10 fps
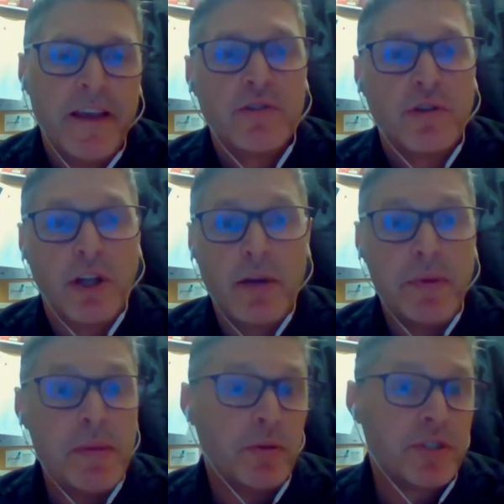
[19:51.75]
So a lot of
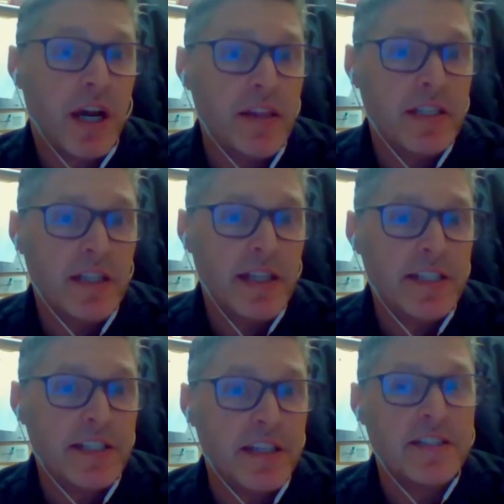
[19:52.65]
people sign these
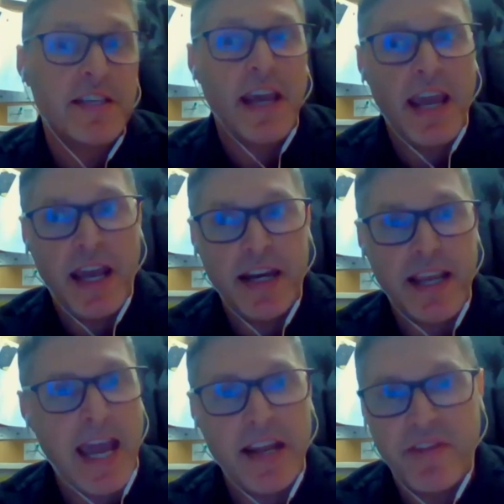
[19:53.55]
leases and
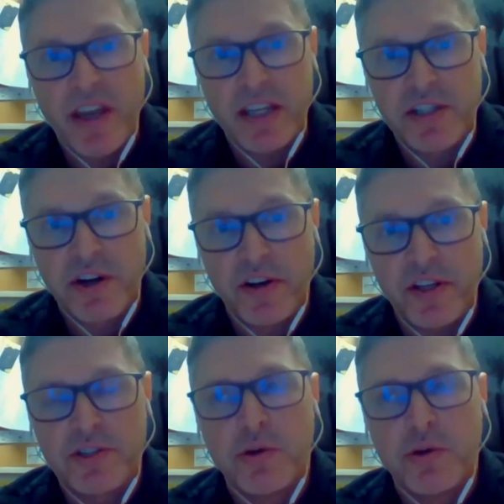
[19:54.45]
can't even get started.